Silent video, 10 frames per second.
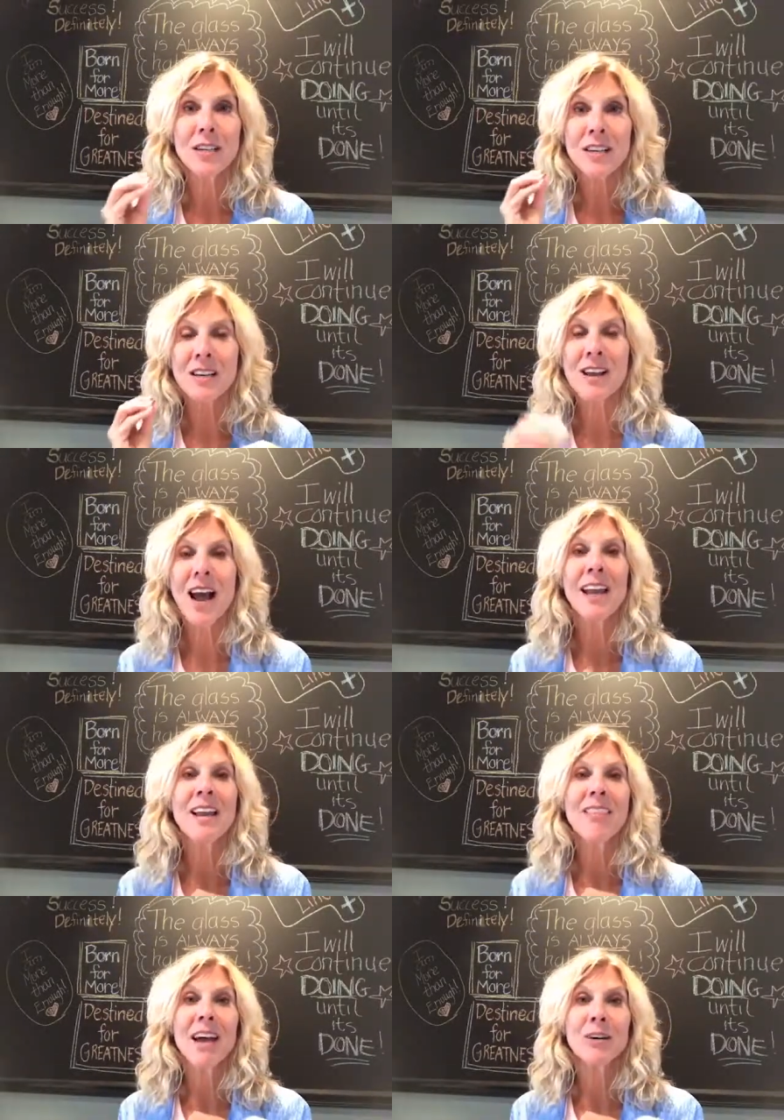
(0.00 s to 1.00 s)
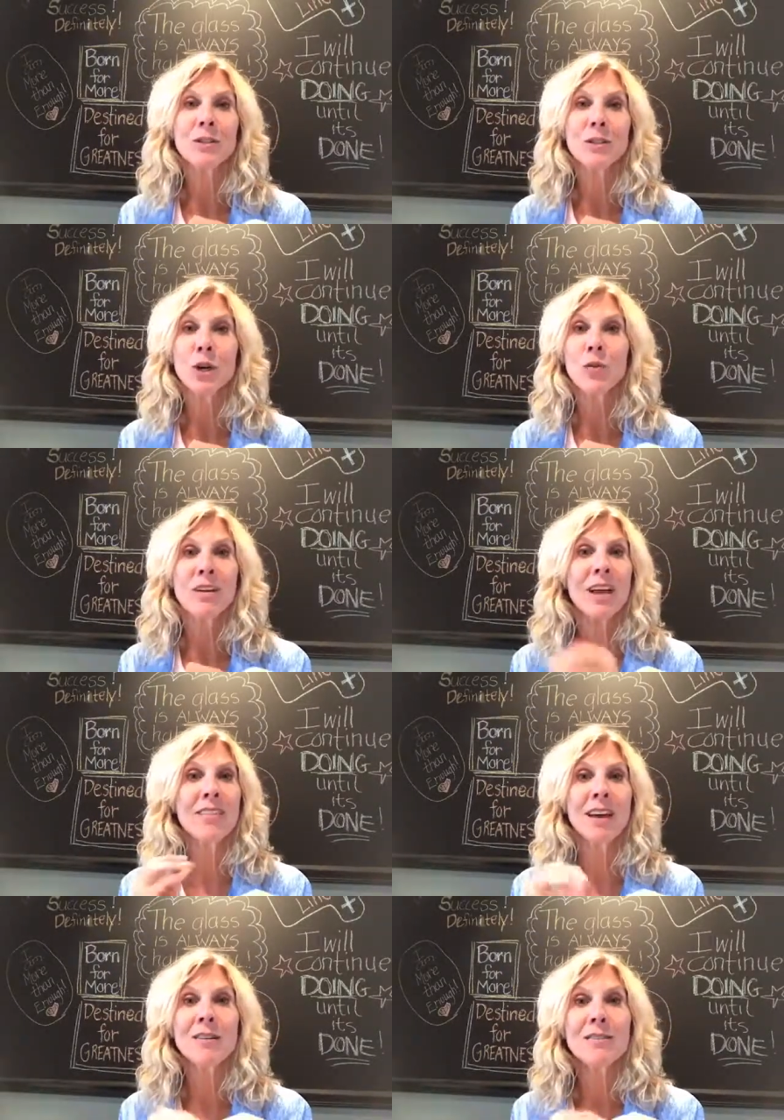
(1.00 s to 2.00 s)
over
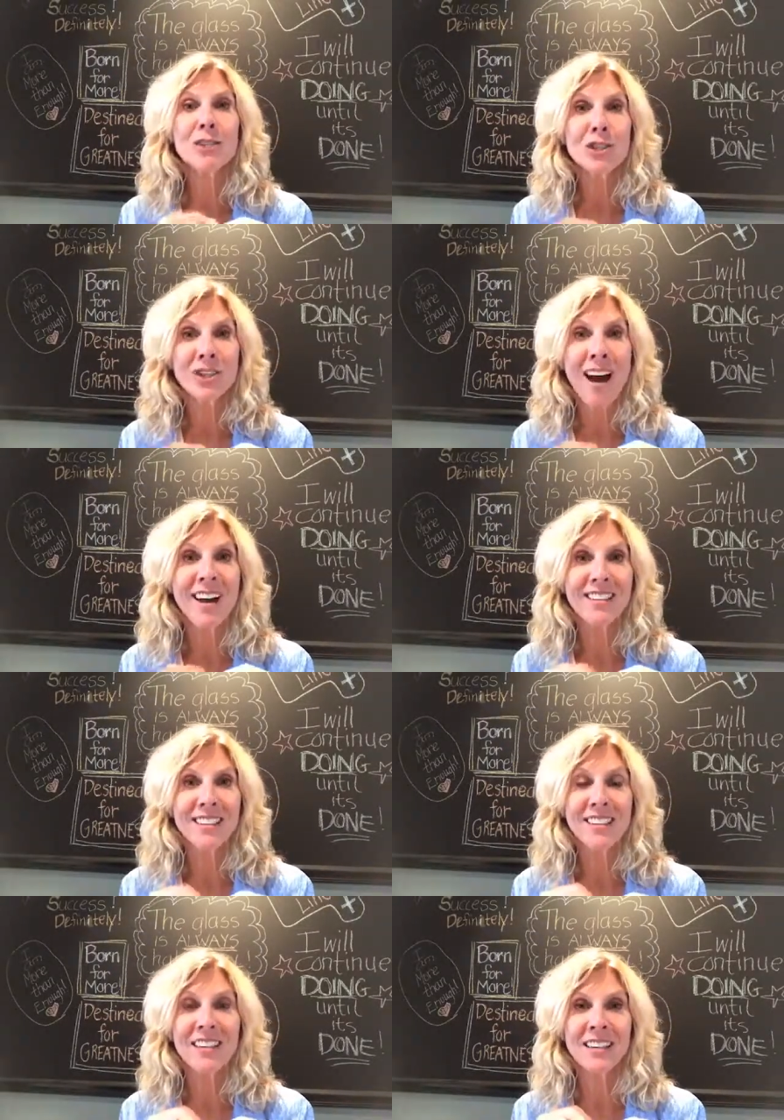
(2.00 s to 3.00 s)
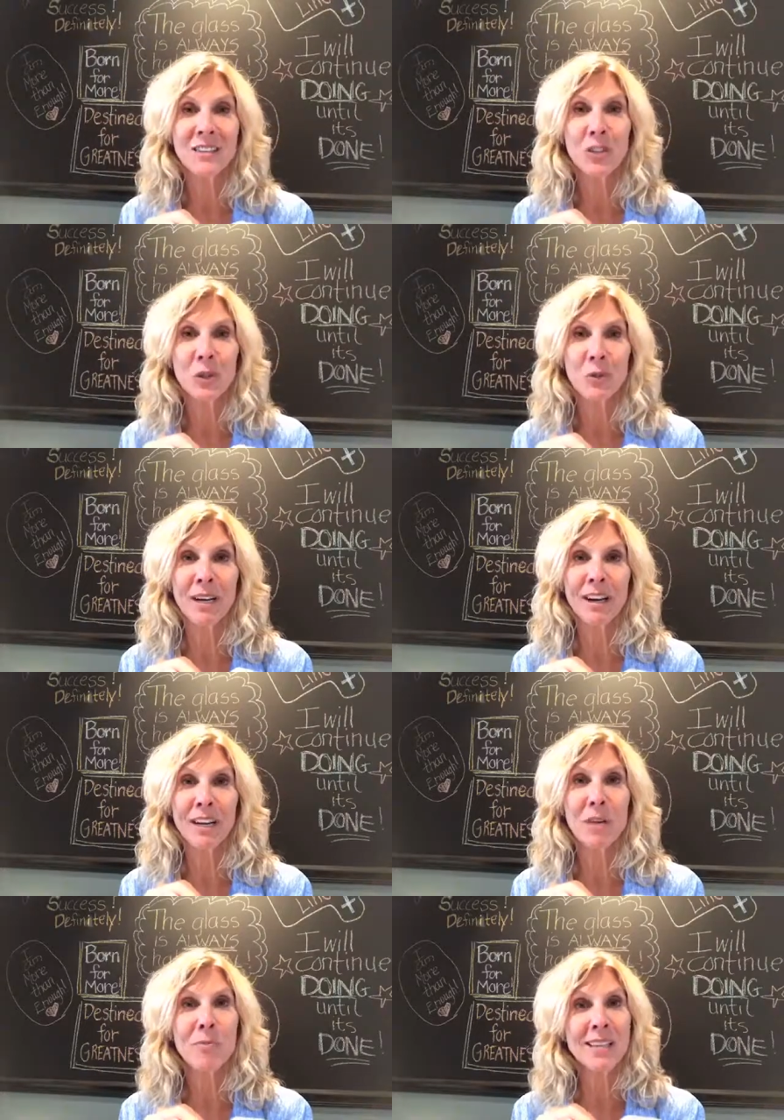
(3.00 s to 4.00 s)
9,000 shots in his career.
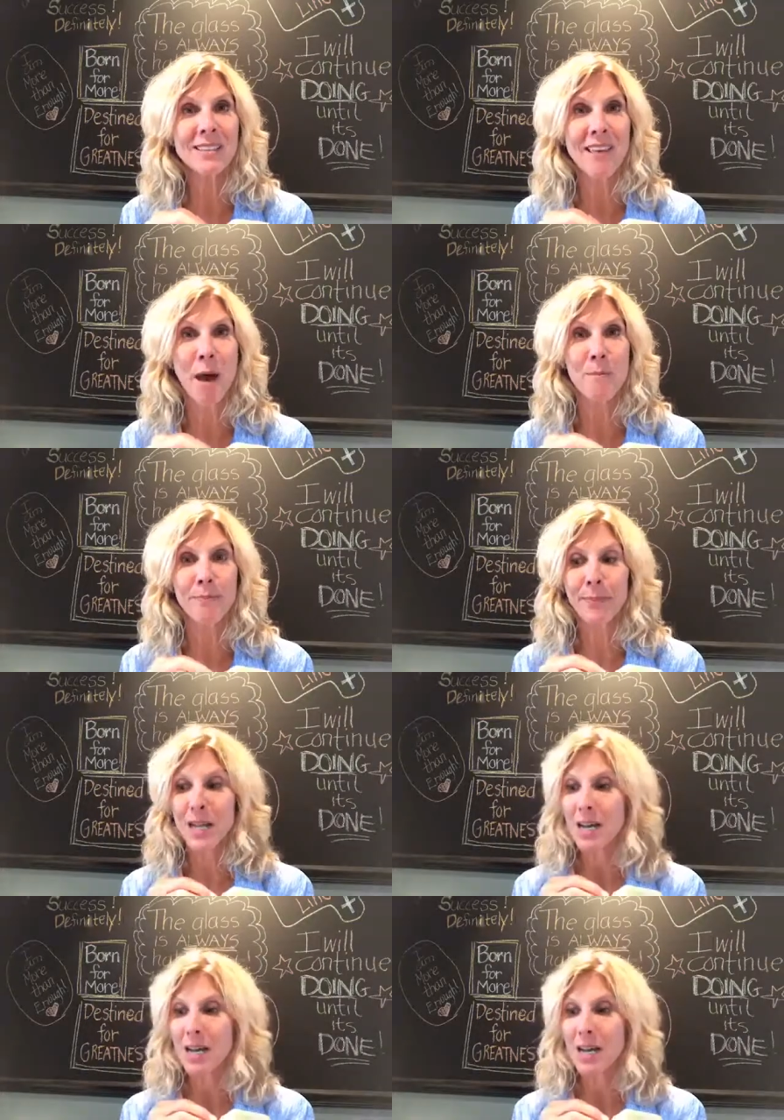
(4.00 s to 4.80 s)
He missed them.